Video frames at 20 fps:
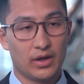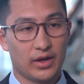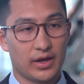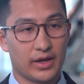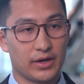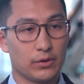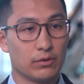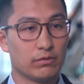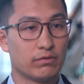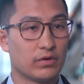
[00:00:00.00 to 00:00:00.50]

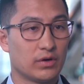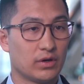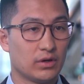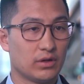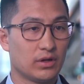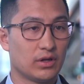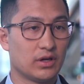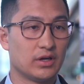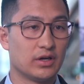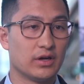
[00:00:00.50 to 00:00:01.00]
And
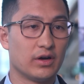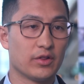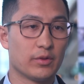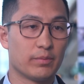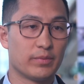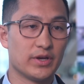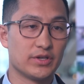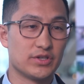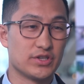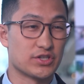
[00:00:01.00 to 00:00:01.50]
overall, all the
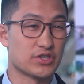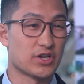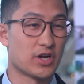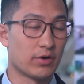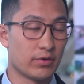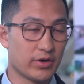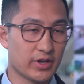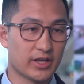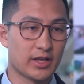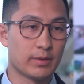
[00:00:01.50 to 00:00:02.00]
patients
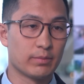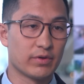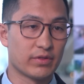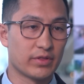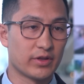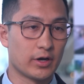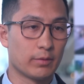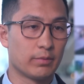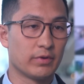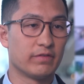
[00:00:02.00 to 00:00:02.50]
tolerated
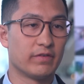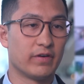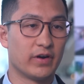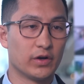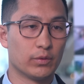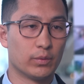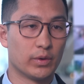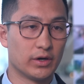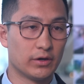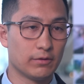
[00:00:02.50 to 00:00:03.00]
chemotherapy
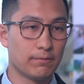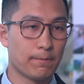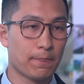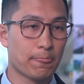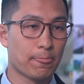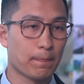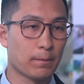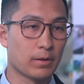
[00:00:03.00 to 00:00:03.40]
very well.